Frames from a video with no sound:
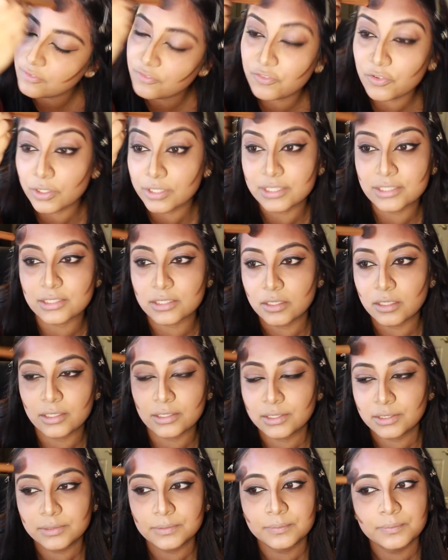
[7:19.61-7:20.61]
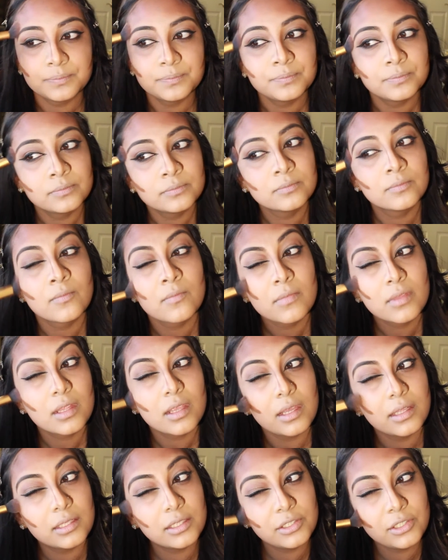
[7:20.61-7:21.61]
for this look.
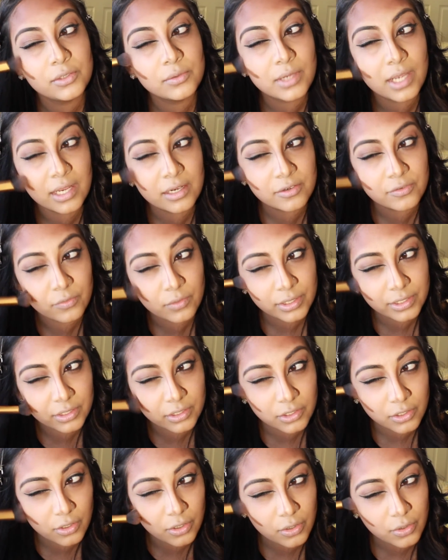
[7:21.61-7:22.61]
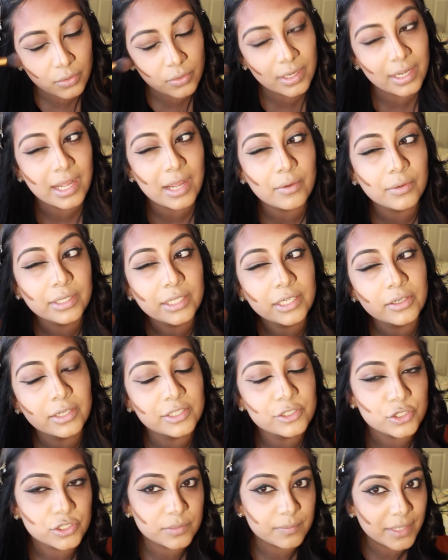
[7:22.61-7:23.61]
And then you kind of want to go out here
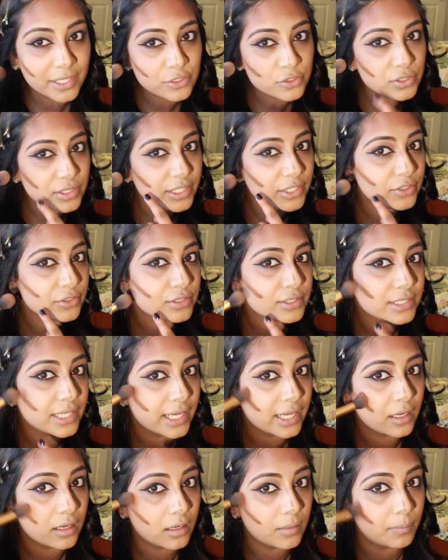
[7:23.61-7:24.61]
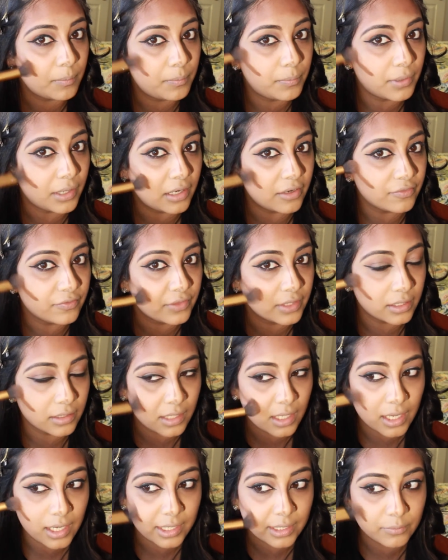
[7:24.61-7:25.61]
and just make sure that you're staying above the
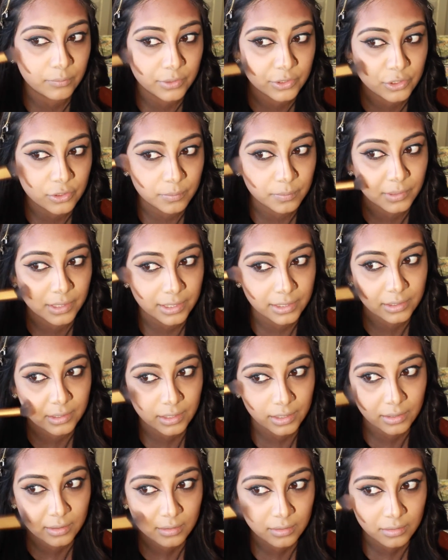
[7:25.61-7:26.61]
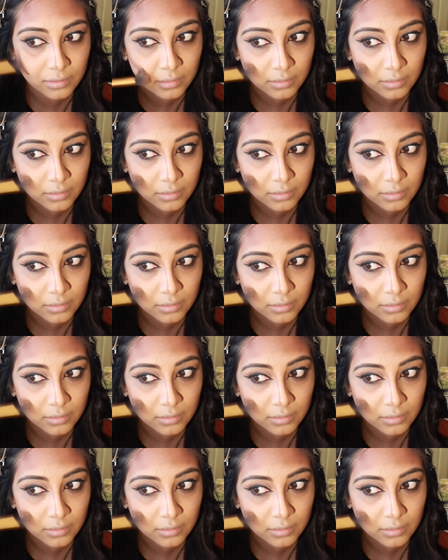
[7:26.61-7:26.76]
line when you're blending.